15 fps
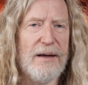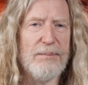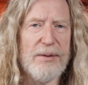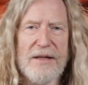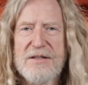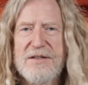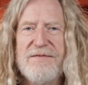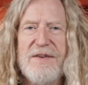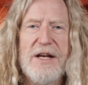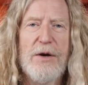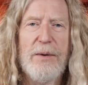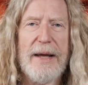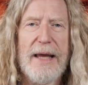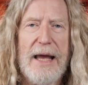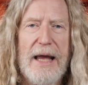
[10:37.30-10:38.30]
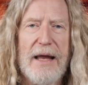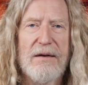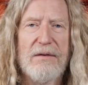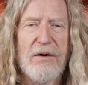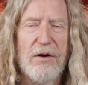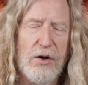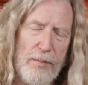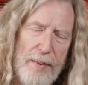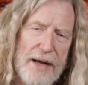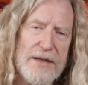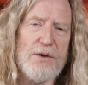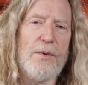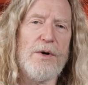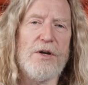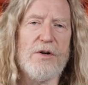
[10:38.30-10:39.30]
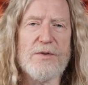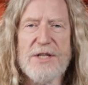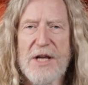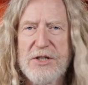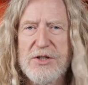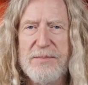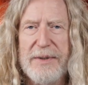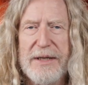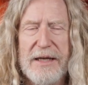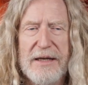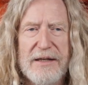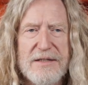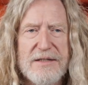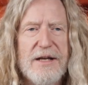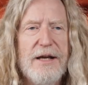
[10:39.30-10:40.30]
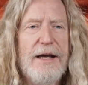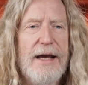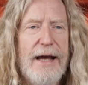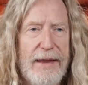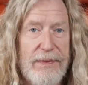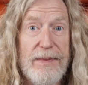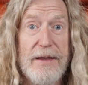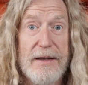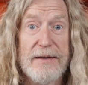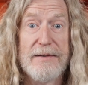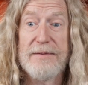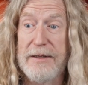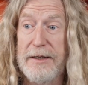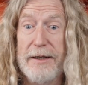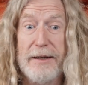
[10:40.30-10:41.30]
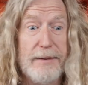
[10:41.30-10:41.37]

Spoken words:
Play this video again, or go back to where your section begins, and then,